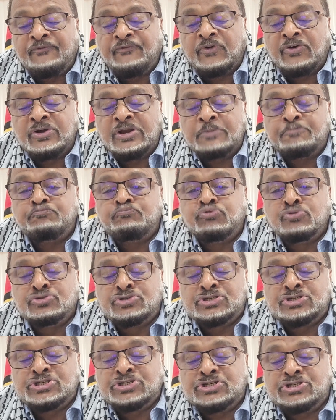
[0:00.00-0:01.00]
for the
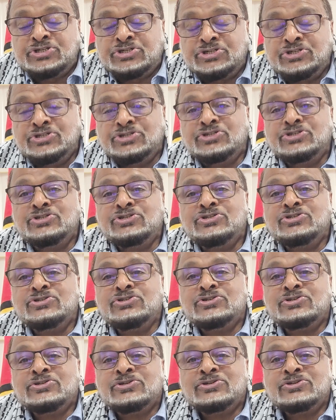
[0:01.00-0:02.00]
Putsch,
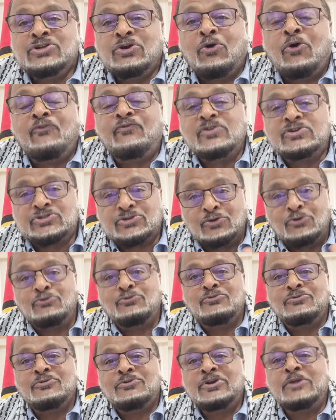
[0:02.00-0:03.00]
the overthrow,
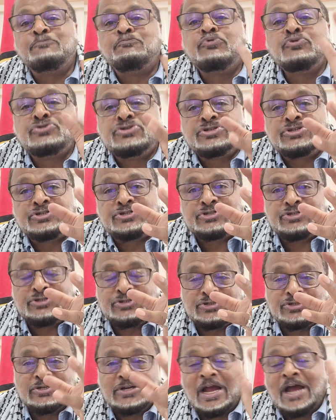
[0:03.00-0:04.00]
the Putsch.
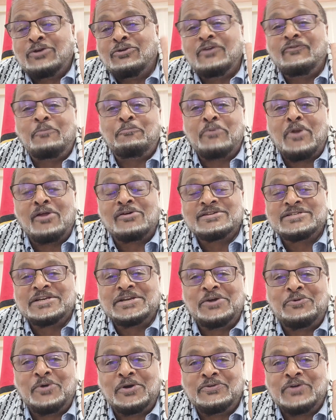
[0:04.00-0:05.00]
I don't know if I'm
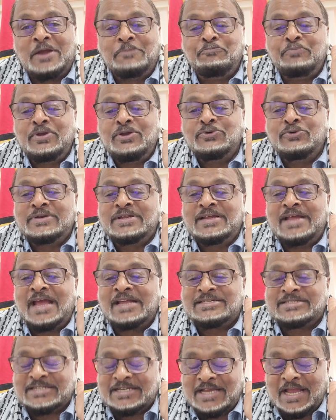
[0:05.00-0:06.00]
pronouncing the word right,
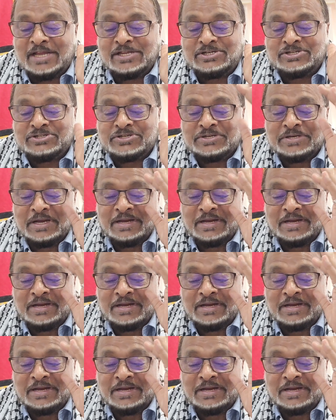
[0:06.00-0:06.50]
P-U-T-S-C-H.